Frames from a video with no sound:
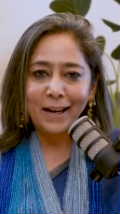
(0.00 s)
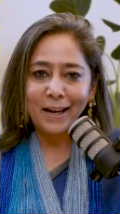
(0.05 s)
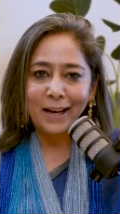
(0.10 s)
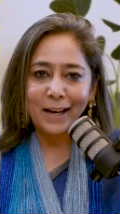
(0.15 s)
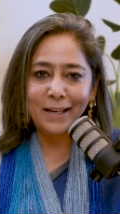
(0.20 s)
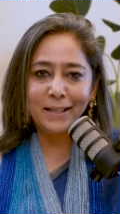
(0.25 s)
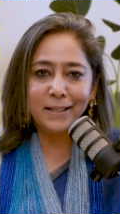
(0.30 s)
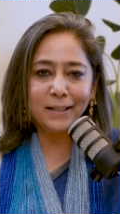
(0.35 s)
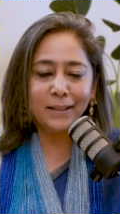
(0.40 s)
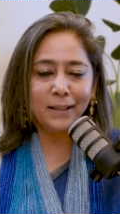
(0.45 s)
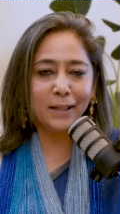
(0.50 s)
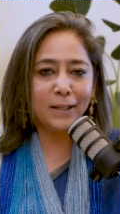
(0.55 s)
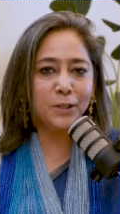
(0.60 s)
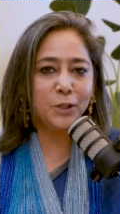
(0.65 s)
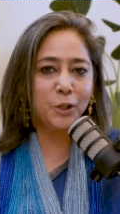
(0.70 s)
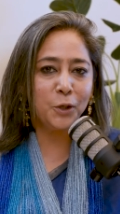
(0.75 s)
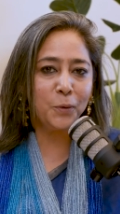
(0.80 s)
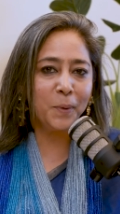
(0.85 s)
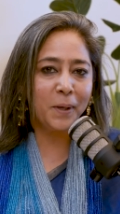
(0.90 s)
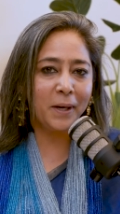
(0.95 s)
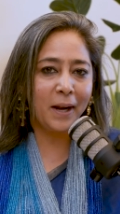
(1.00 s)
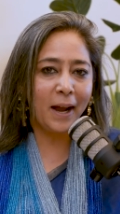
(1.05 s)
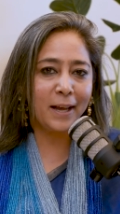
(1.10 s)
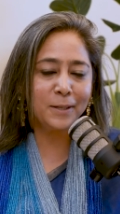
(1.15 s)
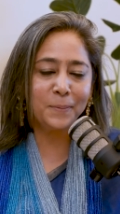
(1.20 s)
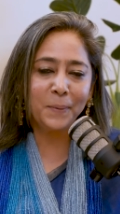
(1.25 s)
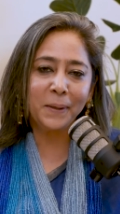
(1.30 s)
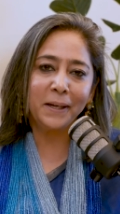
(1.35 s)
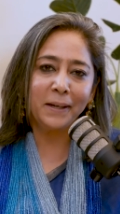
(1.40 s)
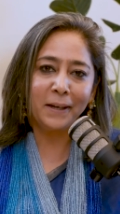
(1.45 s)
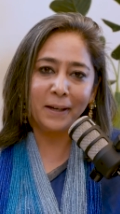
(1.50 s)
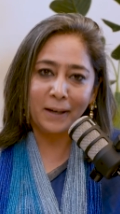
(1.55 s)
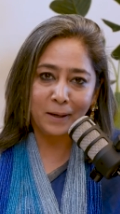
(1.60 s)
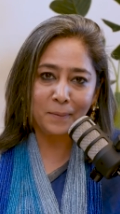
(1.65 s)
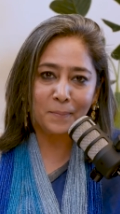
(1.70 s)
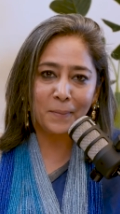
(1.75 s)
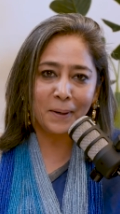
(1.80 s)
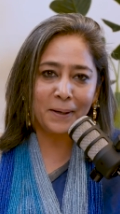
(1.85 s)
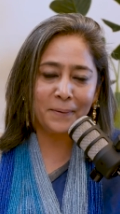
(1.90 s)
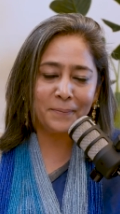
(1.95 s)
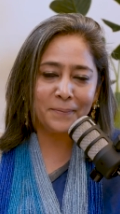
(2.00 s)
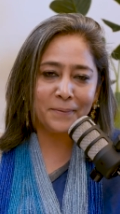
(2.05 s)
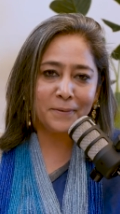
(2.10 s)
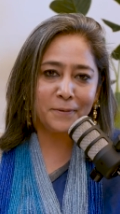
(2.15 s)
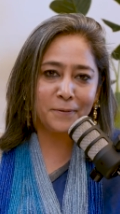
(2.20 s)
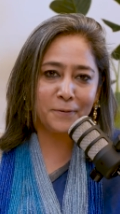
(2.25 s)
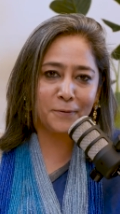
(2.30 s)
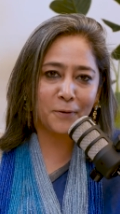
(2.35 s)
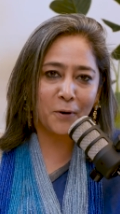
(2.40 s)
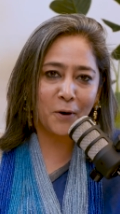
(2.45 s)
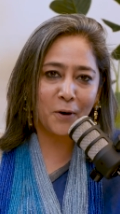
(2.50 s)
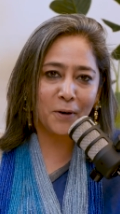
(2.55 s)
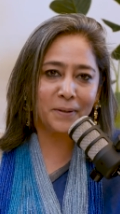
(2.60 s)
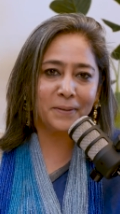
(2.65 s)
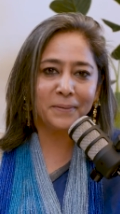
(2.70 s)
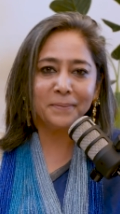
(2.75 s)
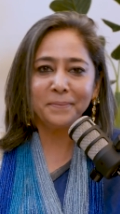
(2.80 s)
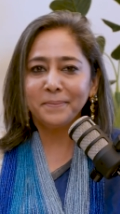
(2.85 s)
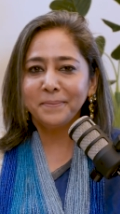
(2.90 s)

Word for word: Indian consumer has been an enigma for